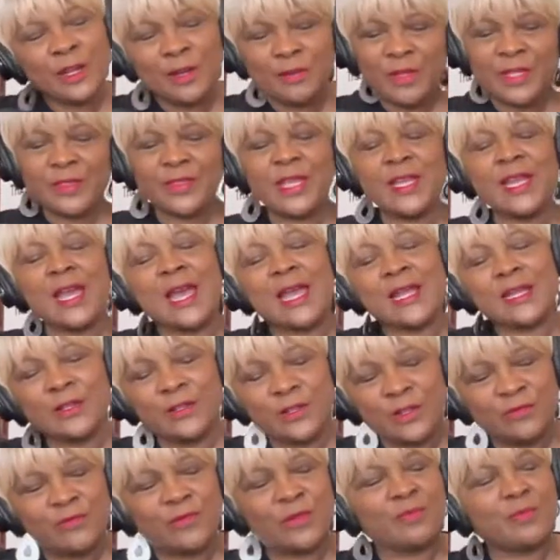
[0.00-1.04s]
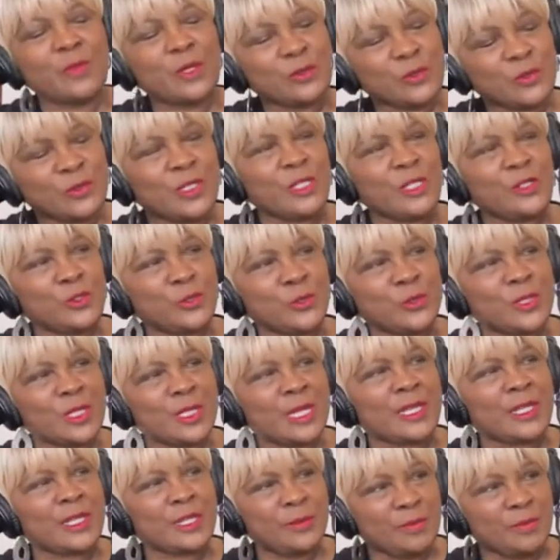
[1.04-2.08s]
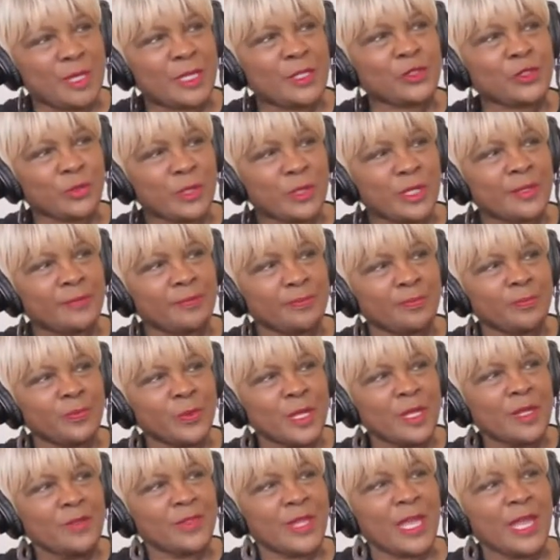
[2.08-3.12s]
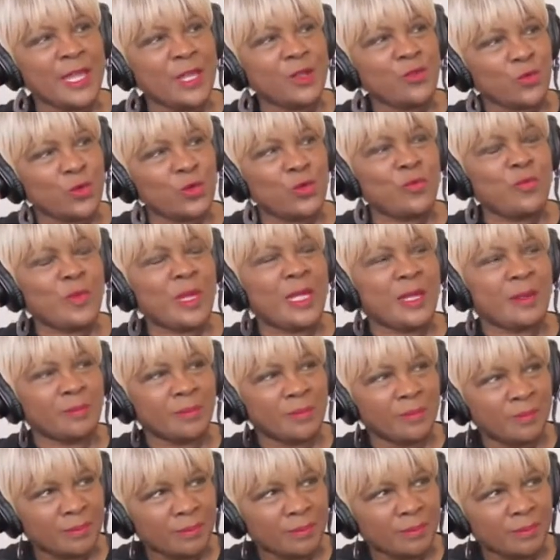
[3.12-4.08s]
everything I could from those teachers in elementary. They grew me.